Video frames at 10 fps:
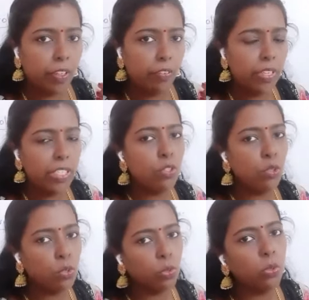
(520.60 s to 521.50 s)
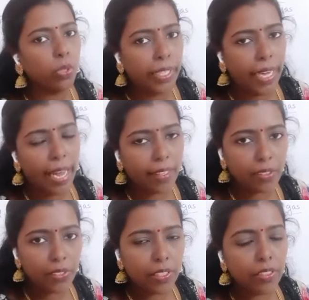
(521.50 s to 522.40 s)
When two
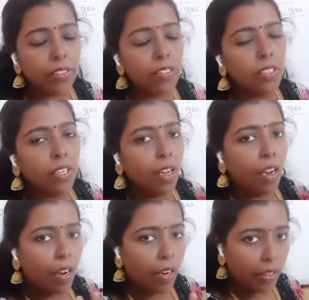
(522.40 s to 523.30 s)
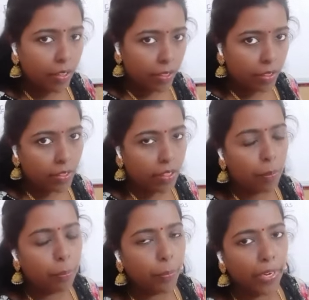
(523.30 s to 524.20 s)
reactions
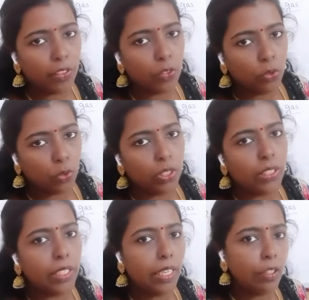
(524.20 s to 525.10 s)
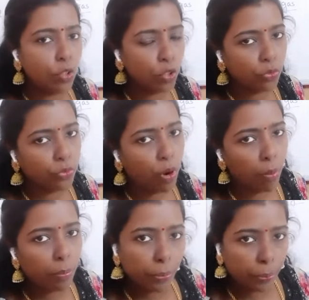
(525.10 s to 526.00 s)
combine together to
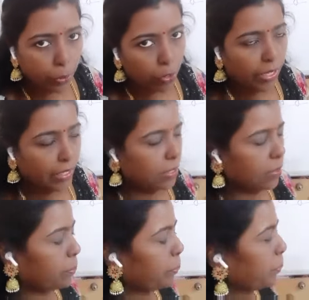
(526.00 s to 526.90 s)
form products.